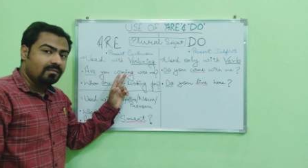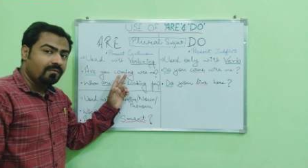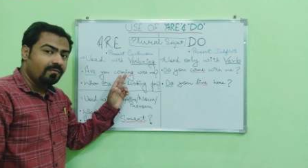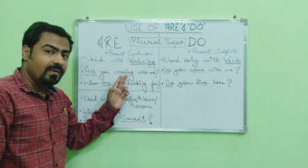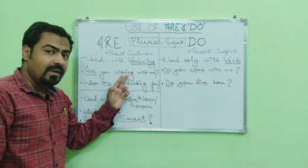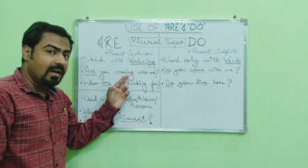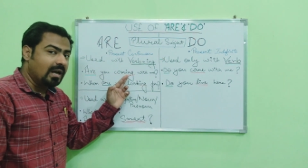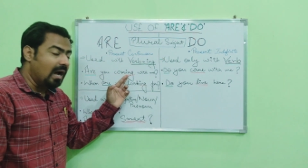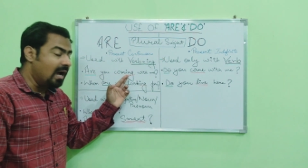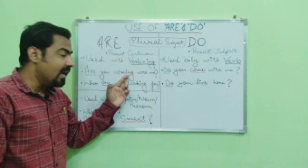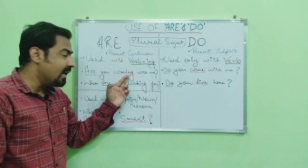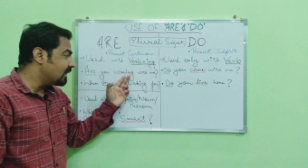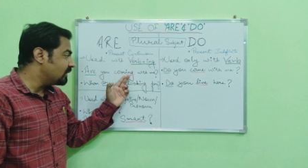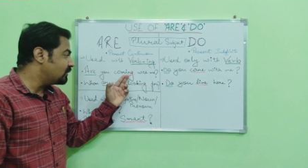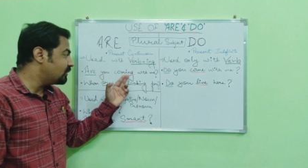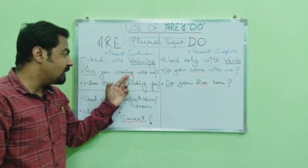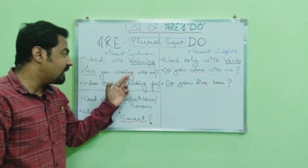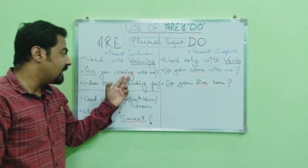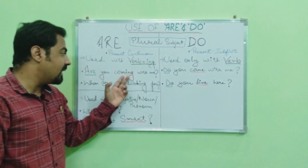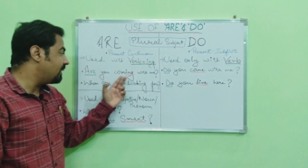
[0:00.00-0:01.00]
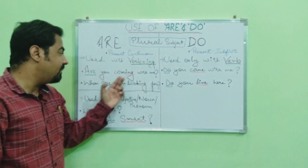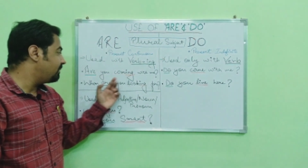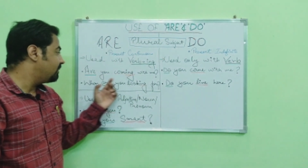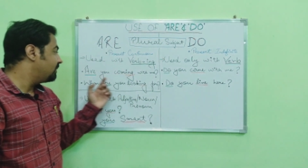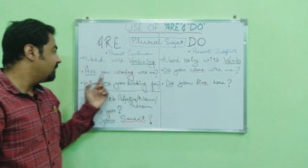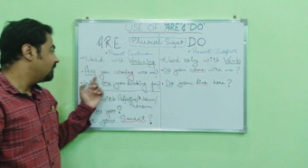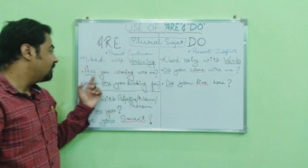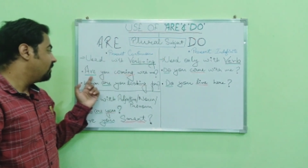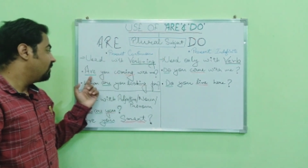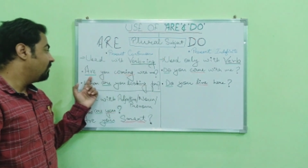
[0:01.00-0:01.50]
When ing
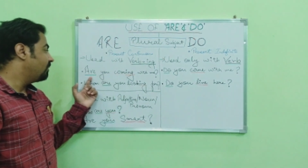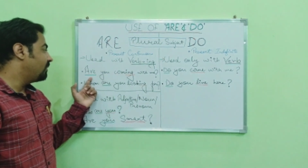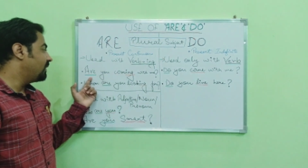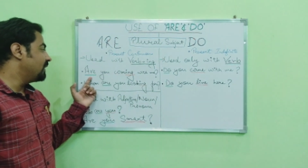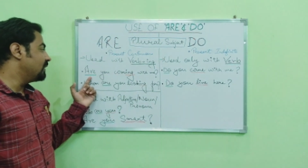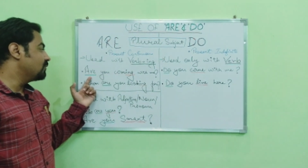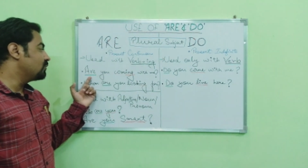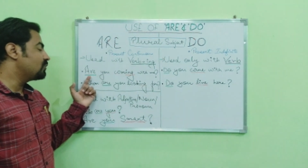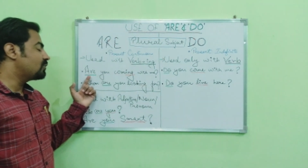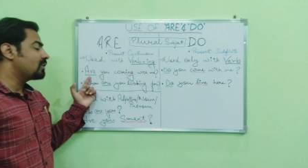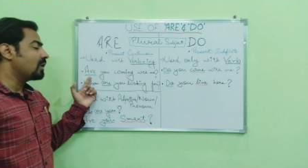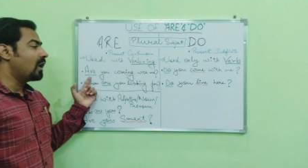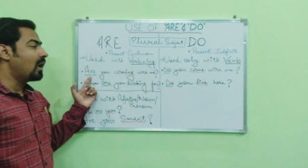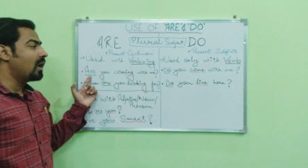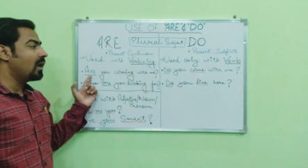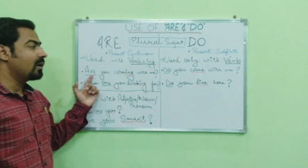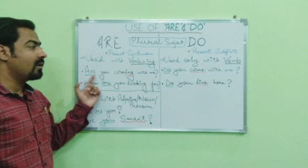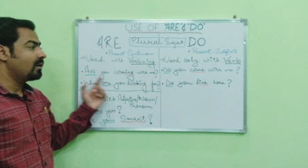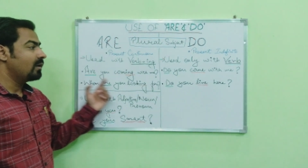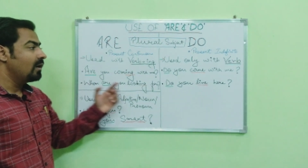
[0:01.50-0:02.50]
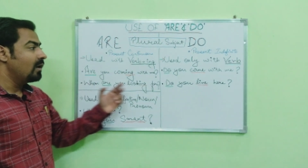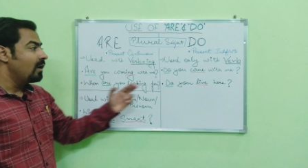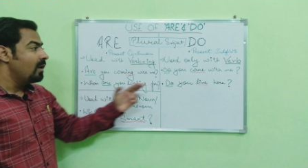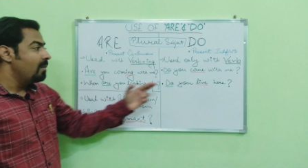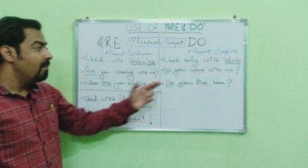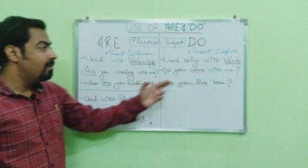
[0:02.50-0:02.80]
came, we used are.